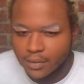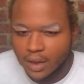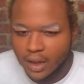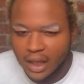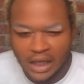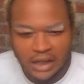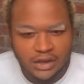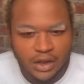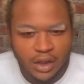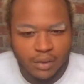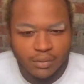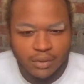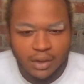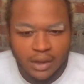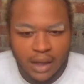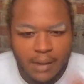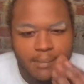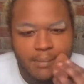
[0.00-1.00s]
I don't think
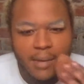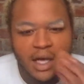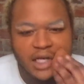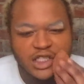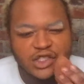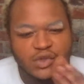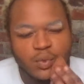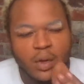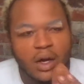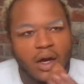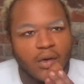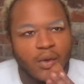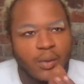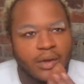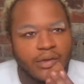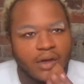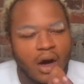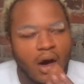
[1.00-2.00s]
they mesh well
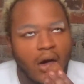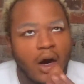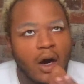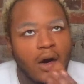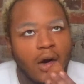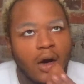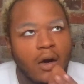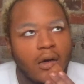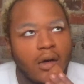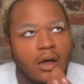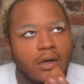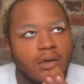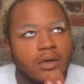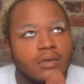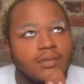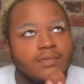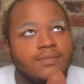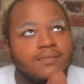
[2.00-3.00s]
with all
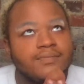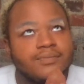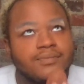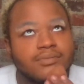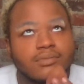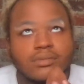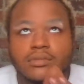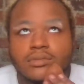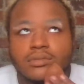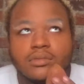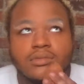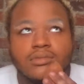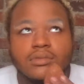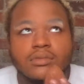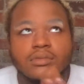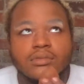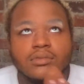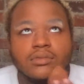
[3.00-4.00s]

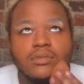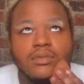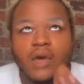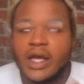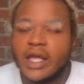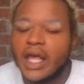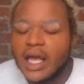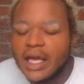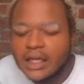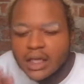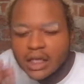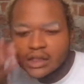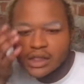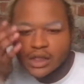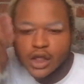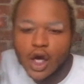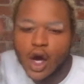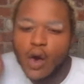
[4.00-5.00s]
like it
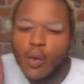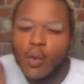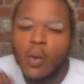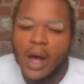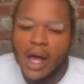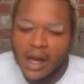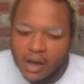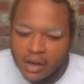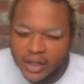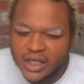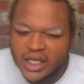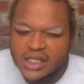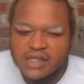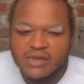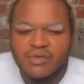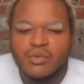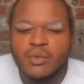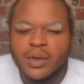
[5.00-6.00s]
doesn't go well. It
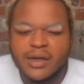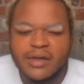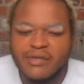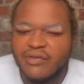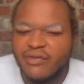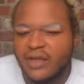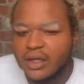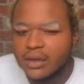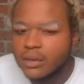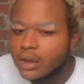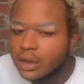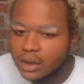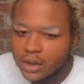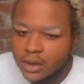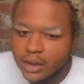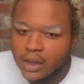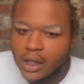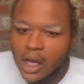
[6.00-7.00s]
doesn't really feel
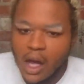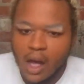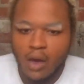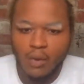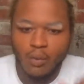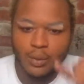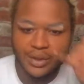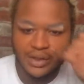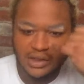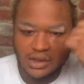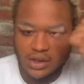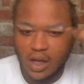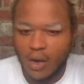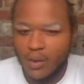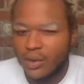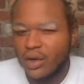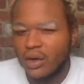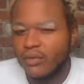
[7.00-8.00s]
good when it's
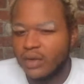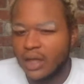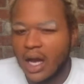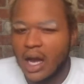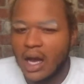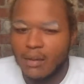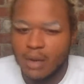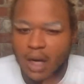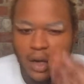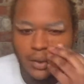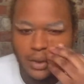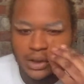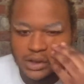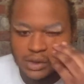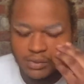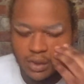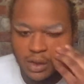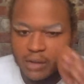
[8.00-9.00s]
going over the eyebrow. It
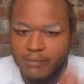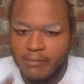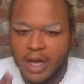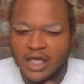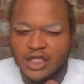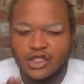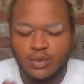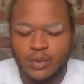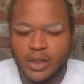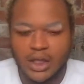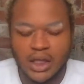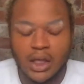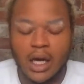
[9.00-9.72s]
doesn't really mesh with it.